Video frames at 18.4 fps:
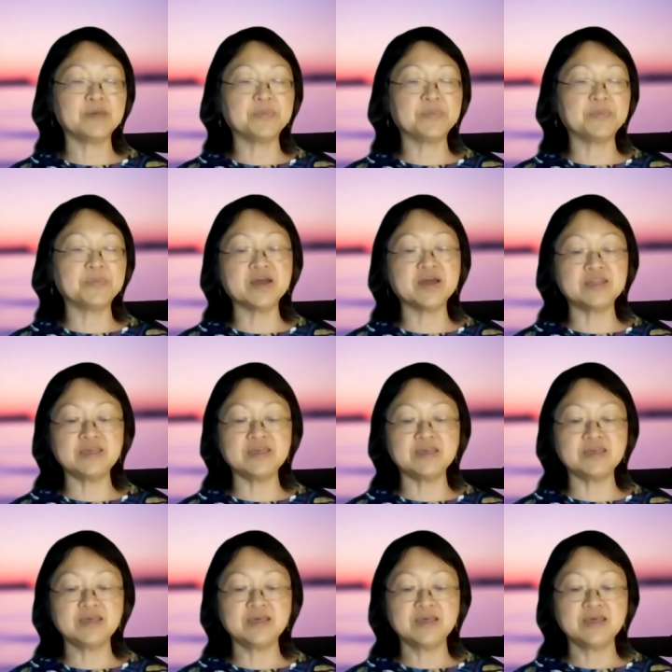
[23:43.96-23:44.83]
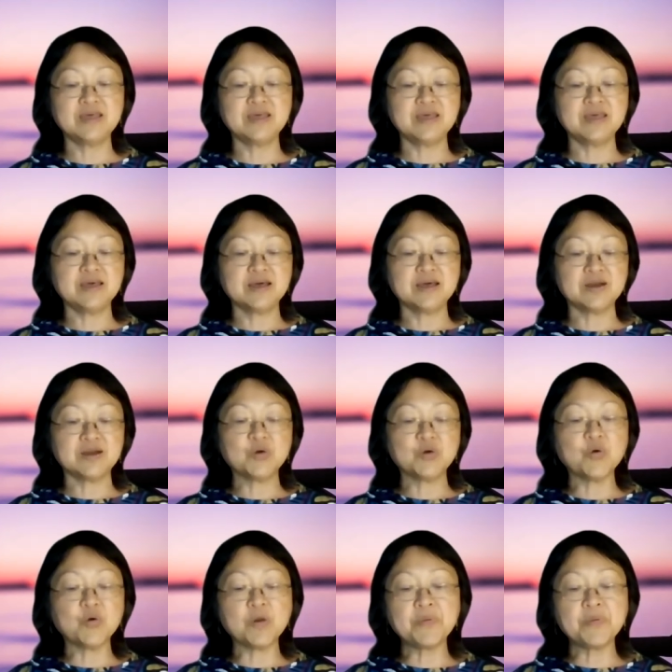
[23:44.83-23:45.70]
body
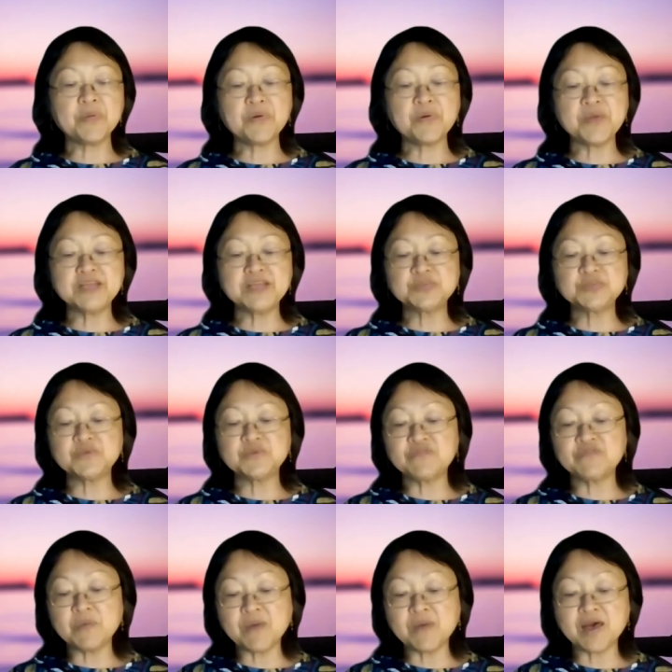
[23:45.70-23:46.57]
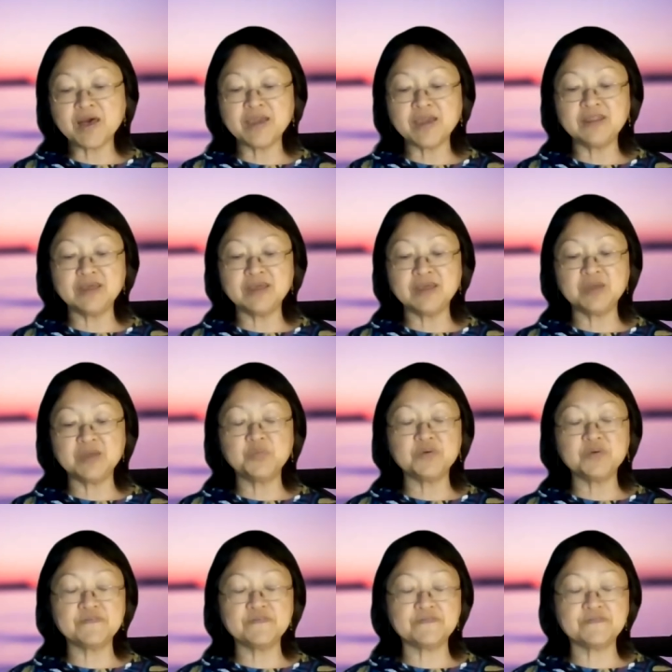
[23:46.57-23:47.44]
cooperates with the mind and
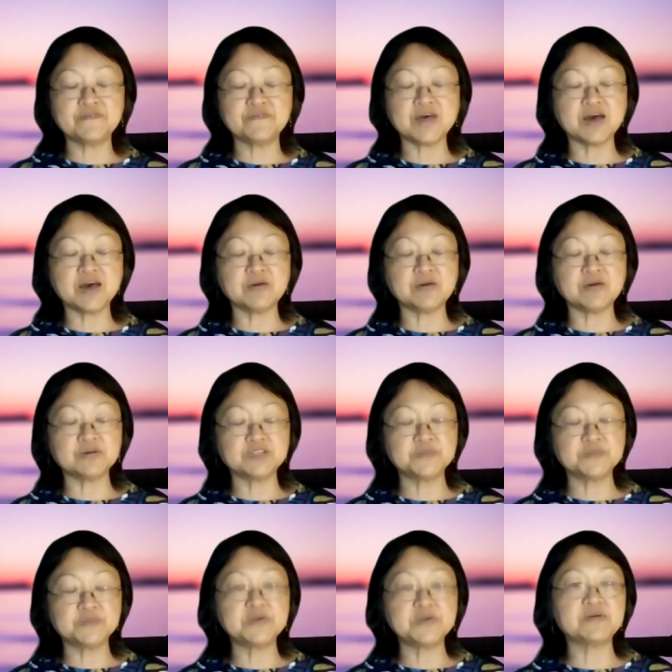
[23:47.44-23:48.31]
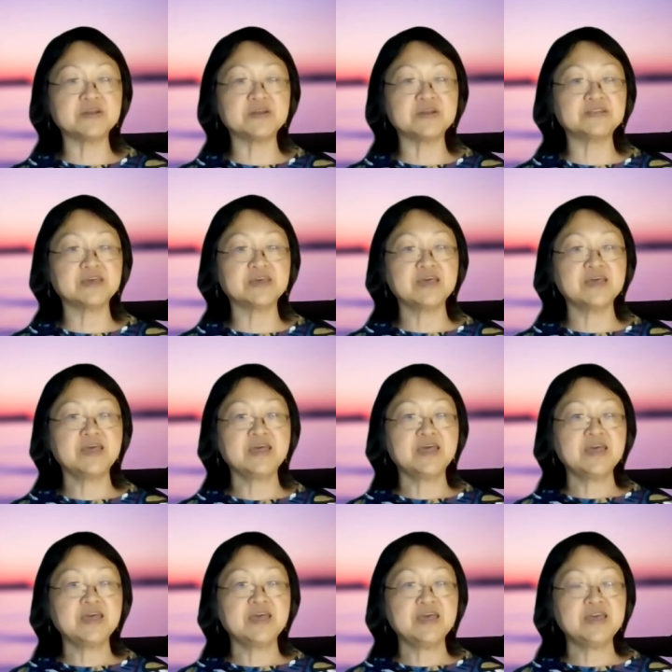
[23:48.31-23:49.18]
with our spirit
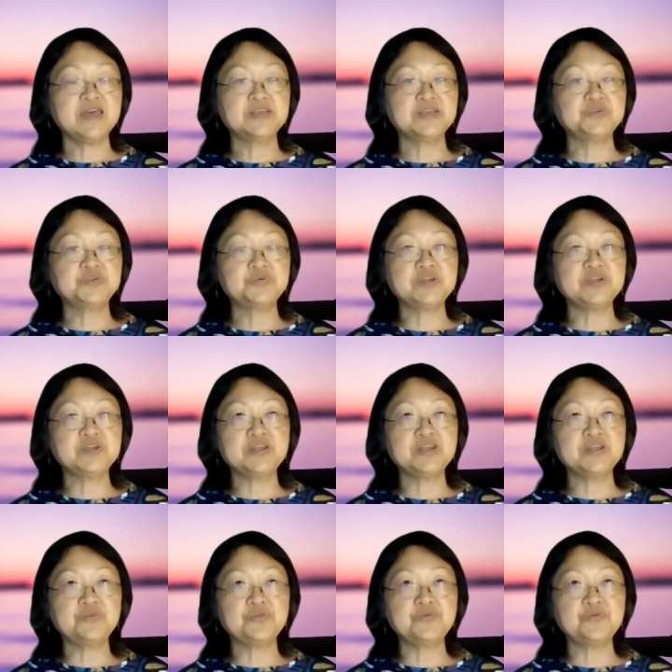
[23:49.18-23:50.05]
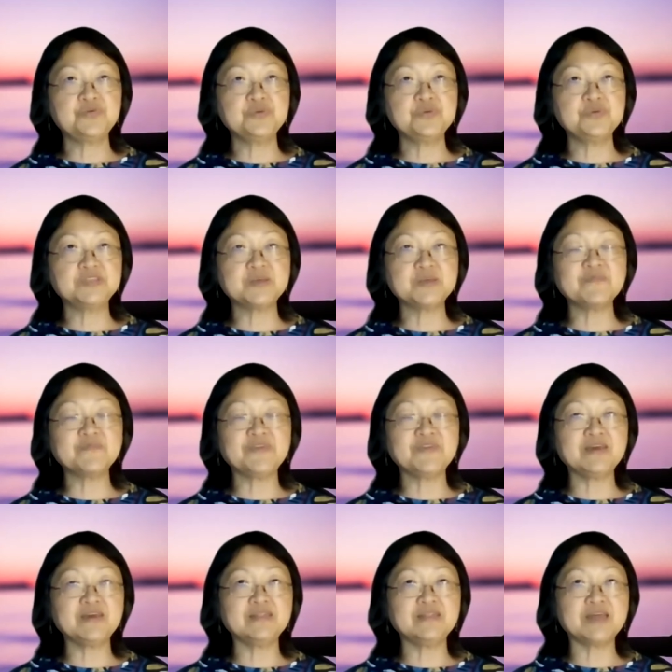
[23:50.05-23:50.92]
is really through
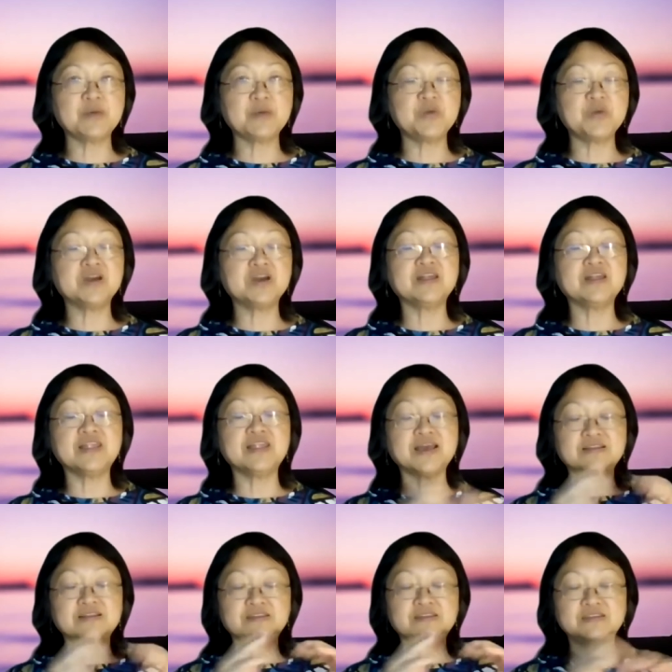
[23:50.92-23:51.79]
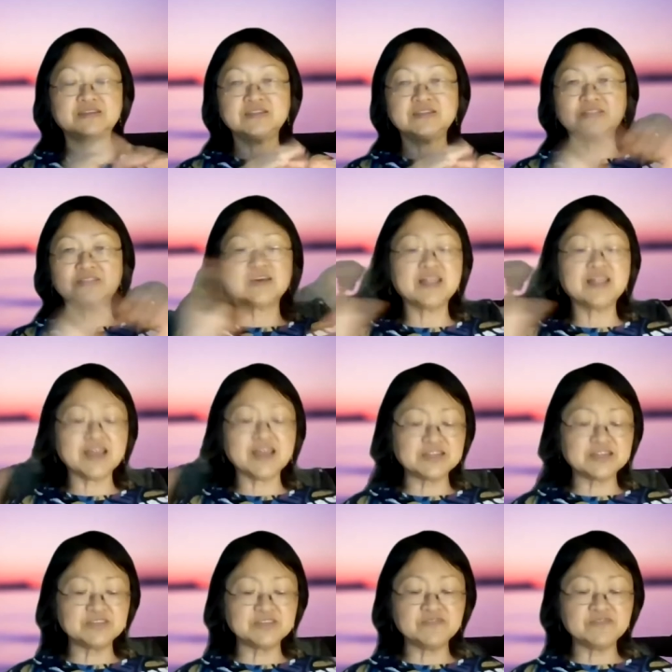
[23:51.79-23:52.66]
something that we
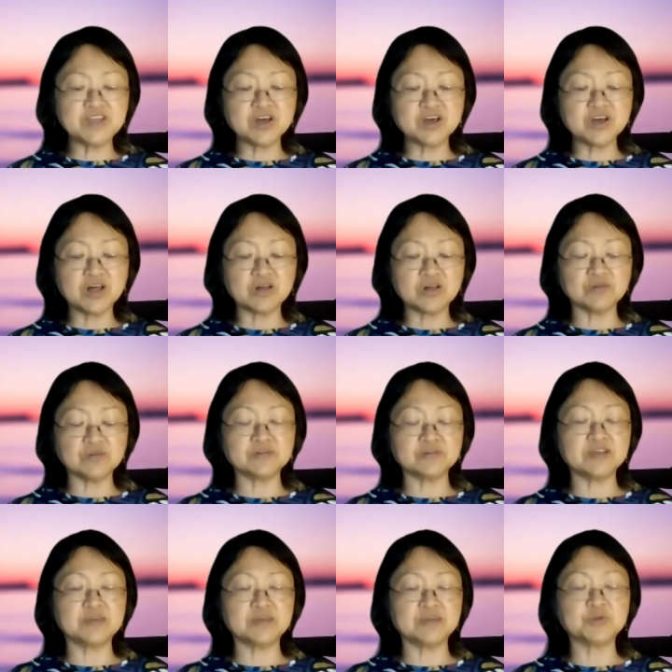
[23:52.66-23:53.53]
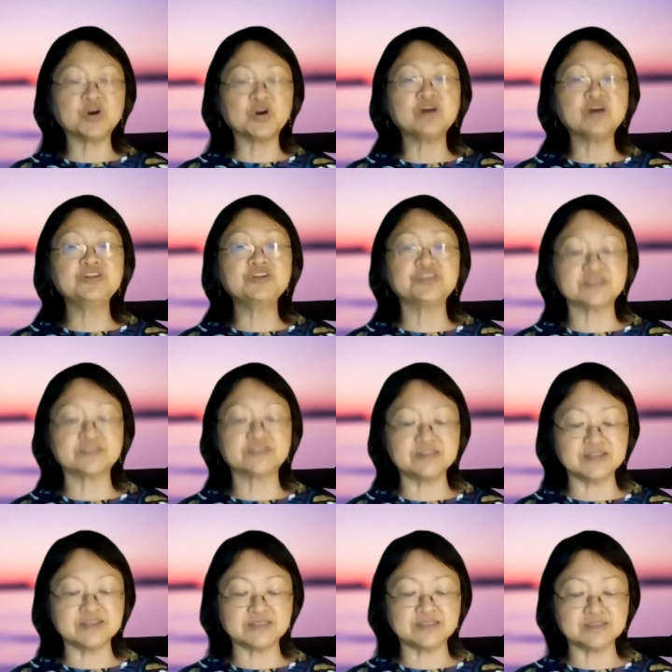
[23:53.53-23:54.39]
collectively call
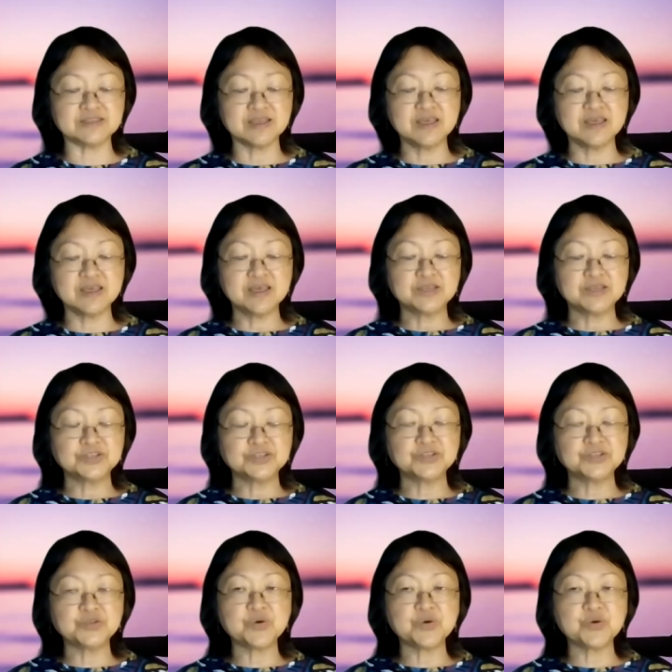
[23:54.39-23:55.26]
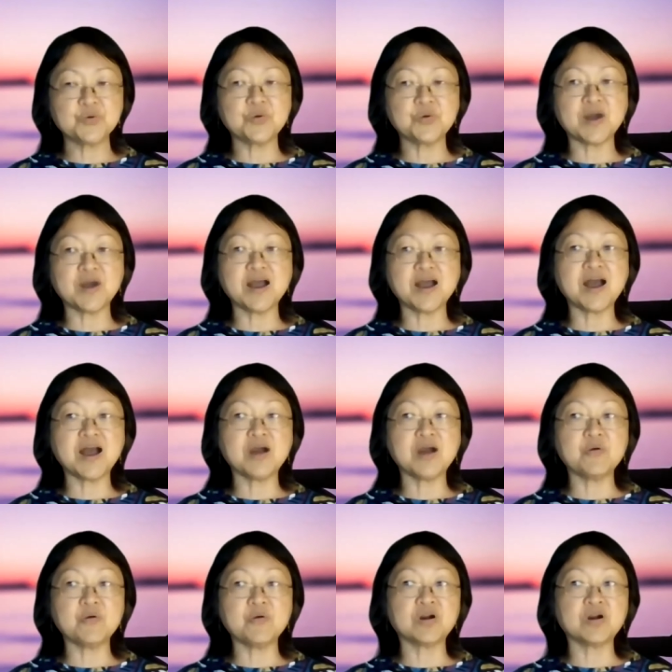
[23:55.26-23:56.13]
consciousness. So
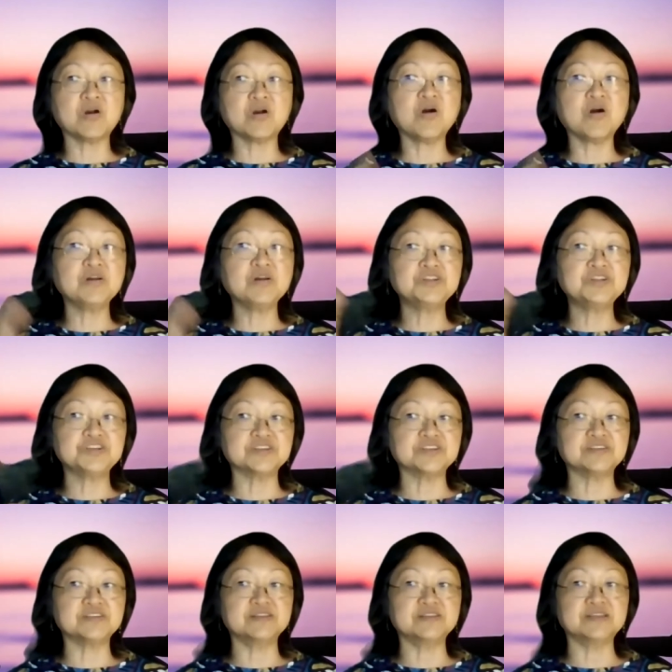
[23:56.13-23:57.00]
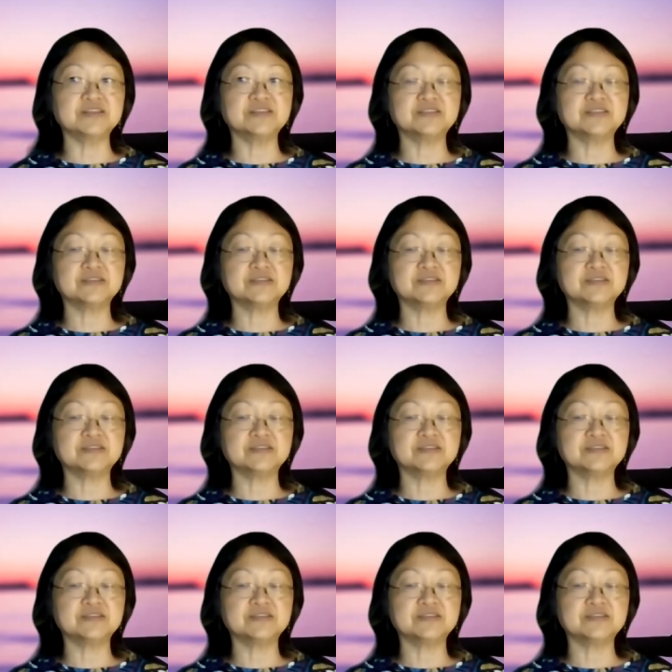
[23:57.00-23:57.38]
our consciousness